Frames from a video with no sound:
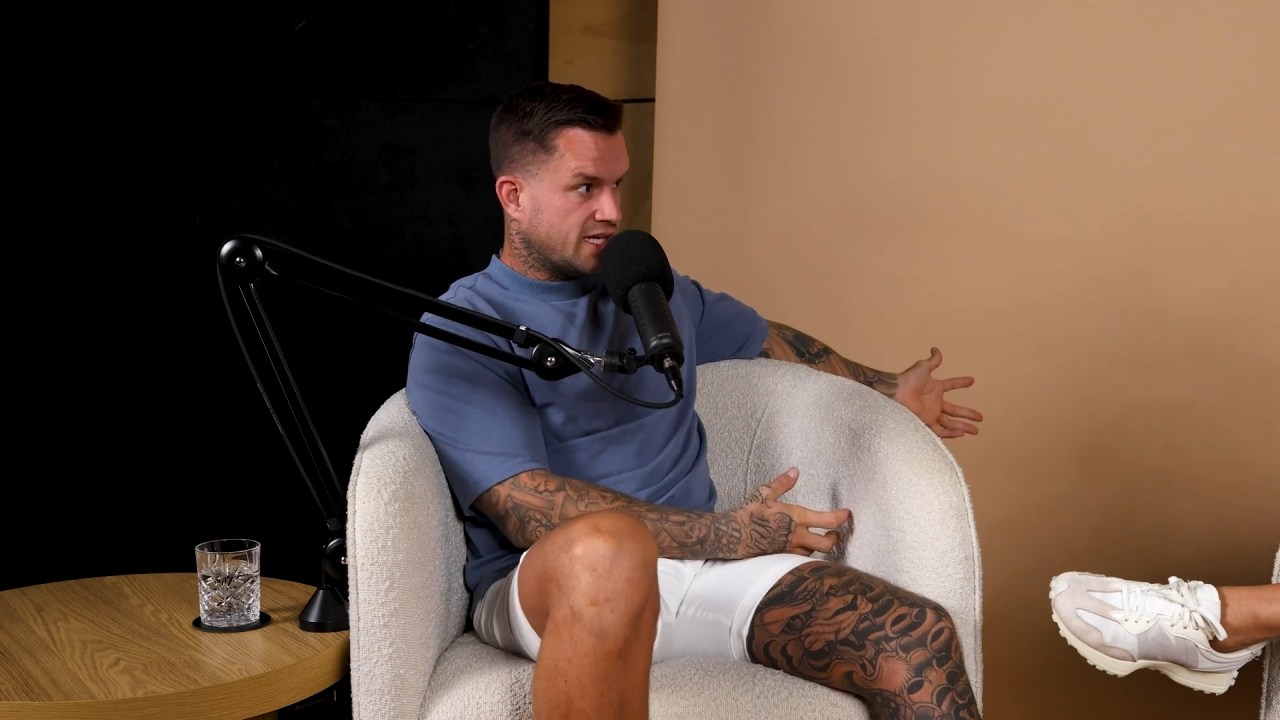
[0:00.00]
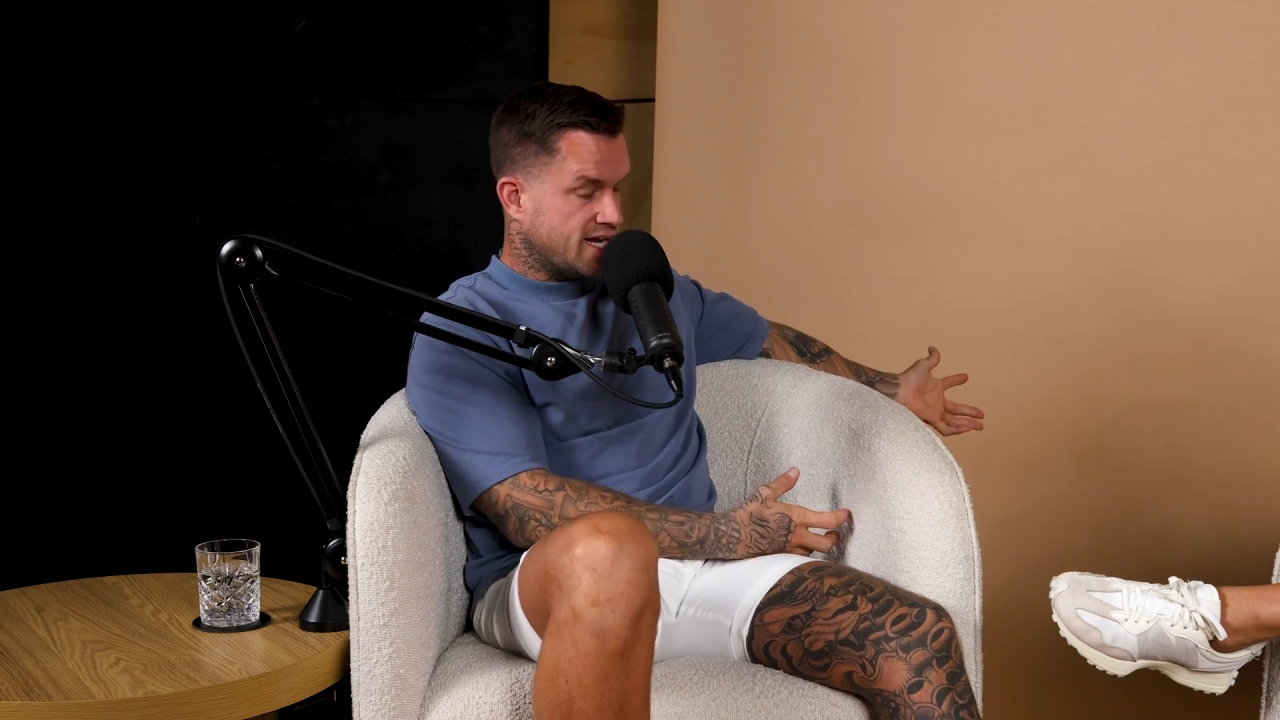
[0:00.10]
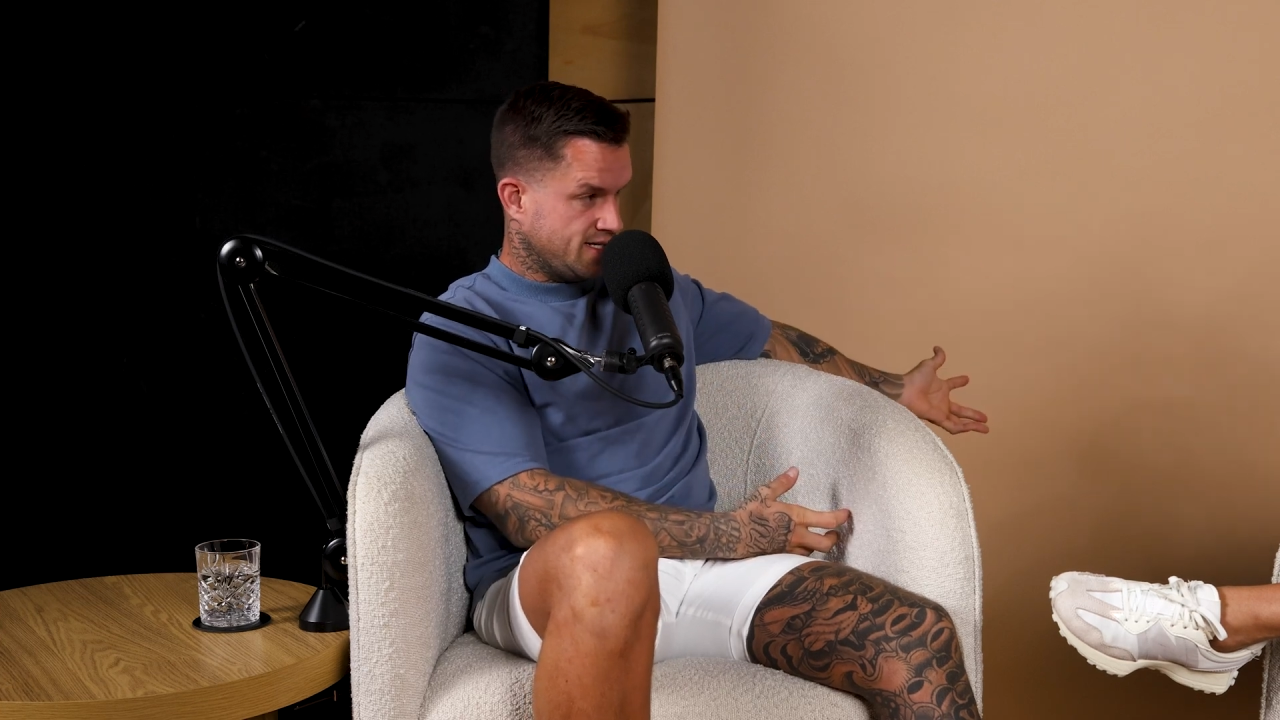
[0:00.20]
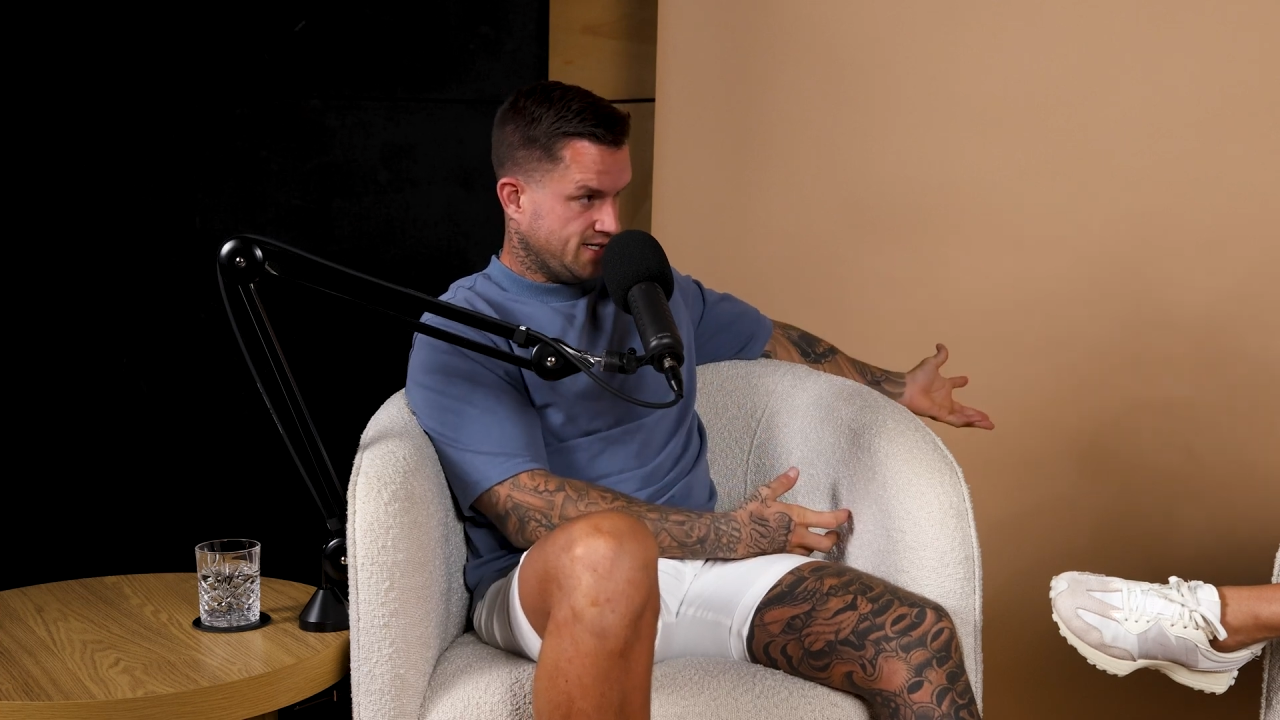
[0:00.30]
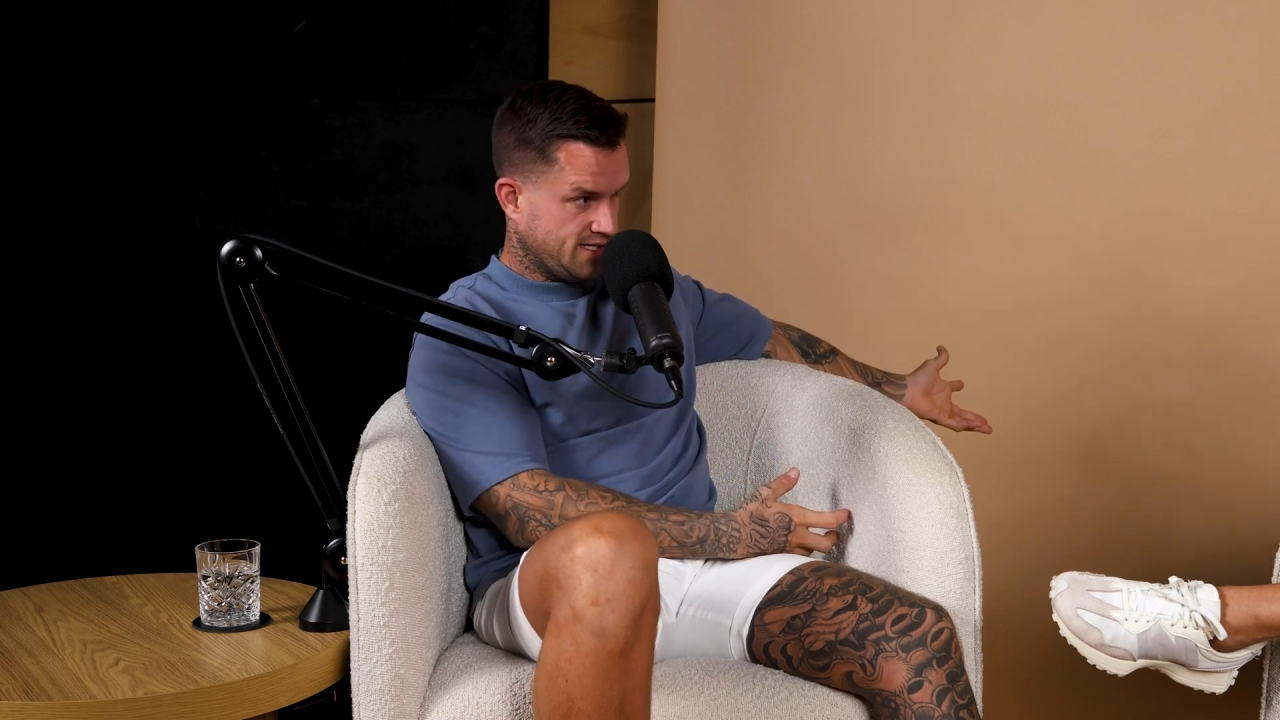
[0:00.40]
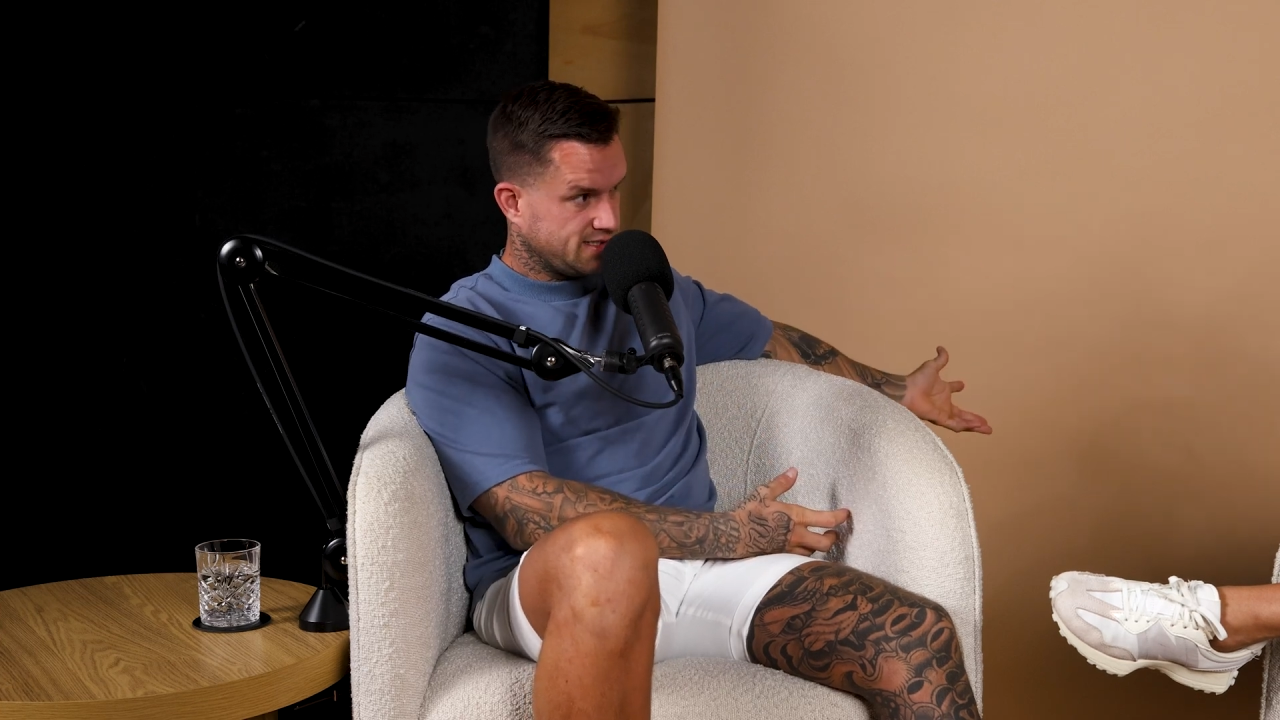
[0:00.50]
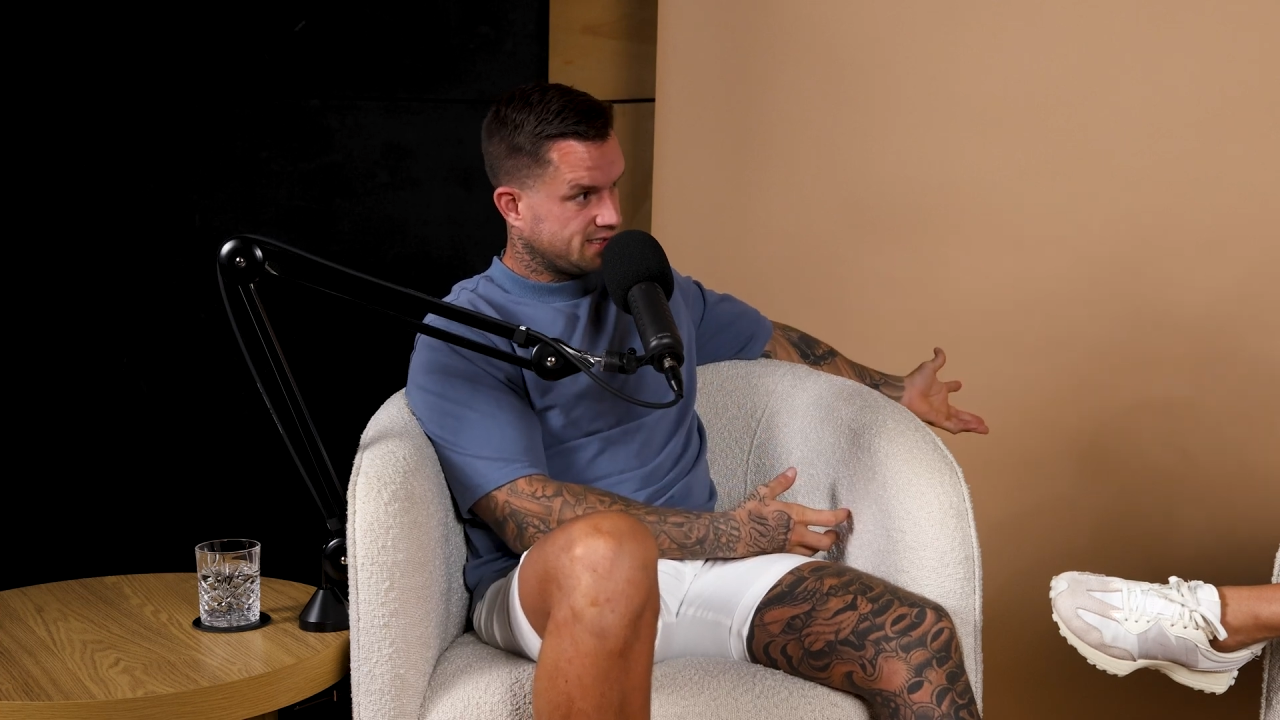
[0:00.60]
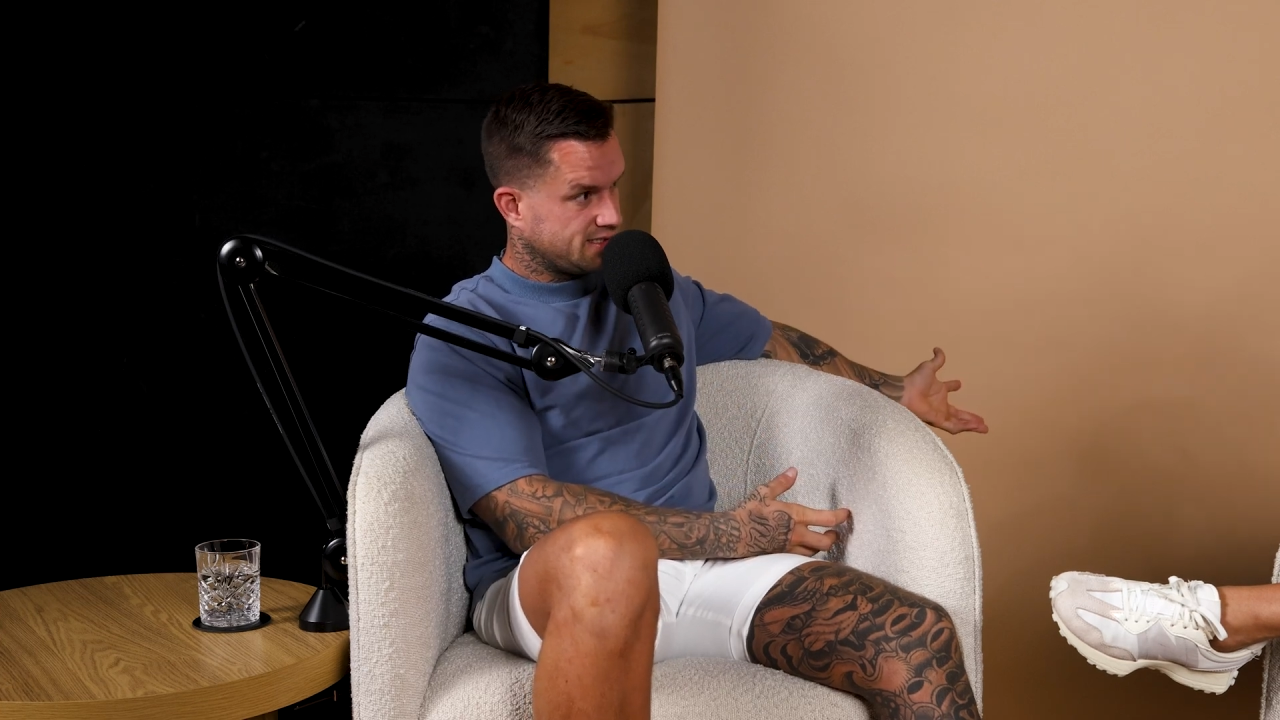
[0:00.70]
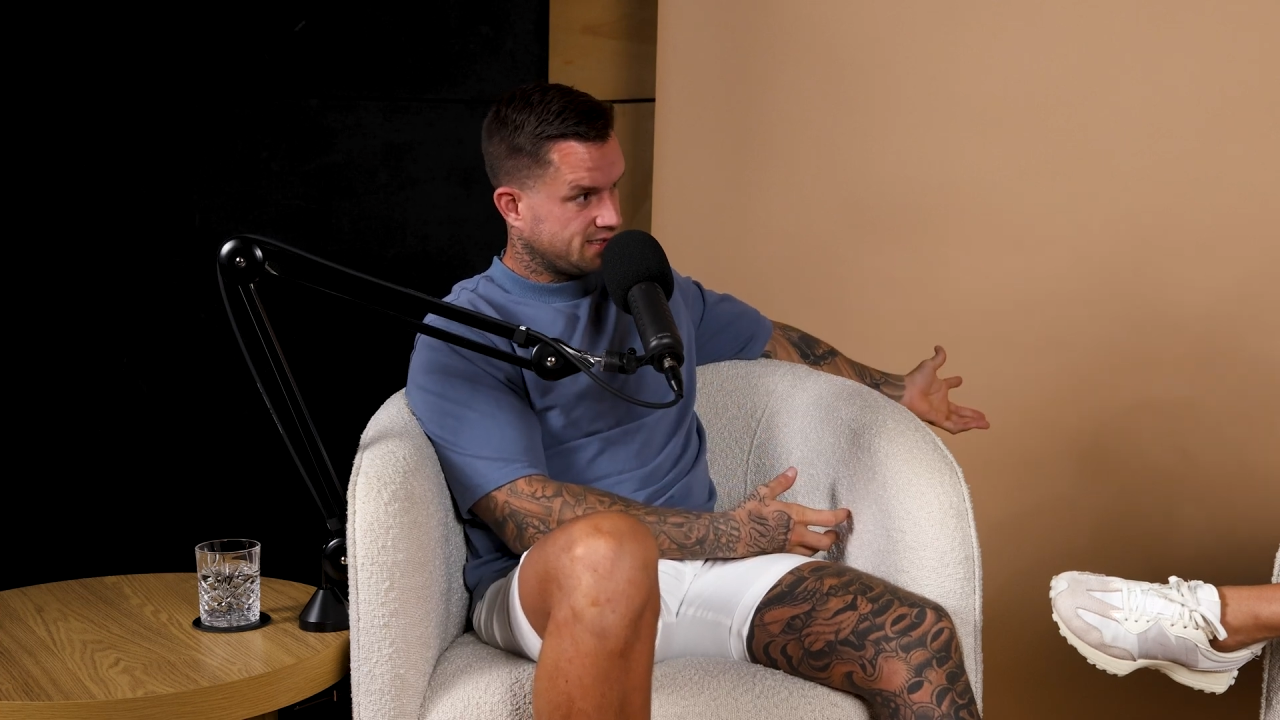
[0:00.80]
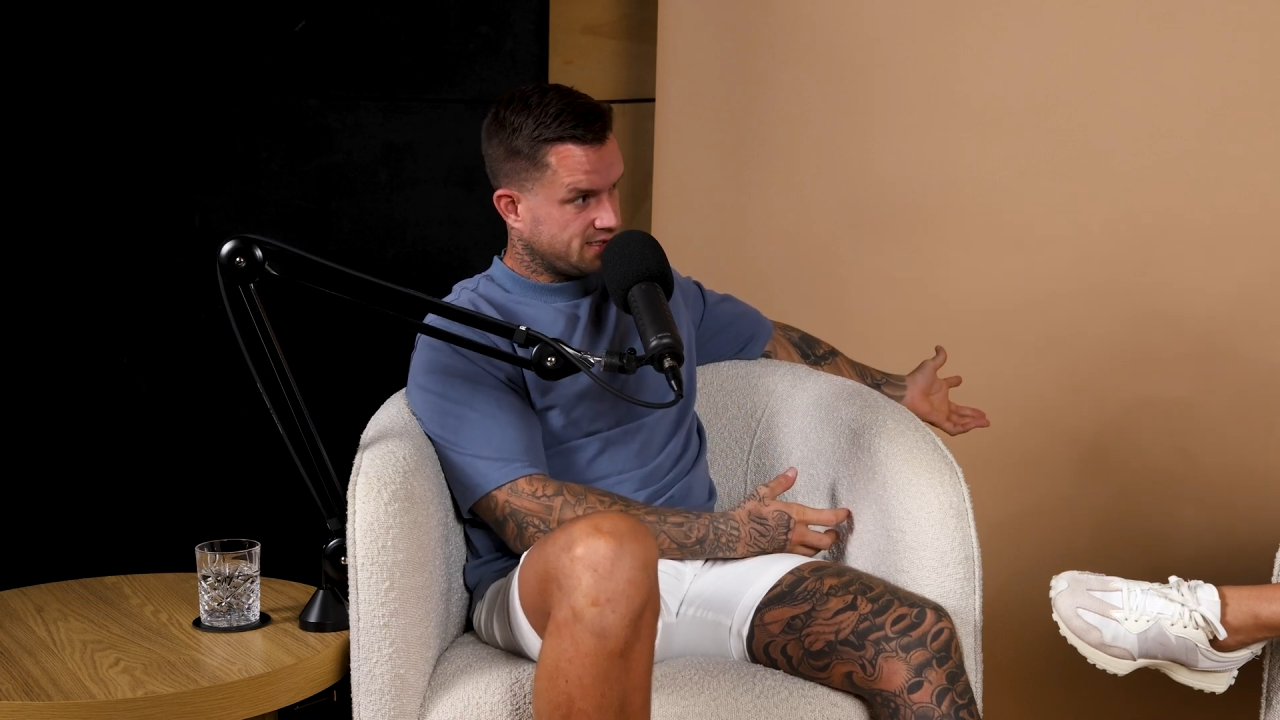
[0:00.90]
10 years,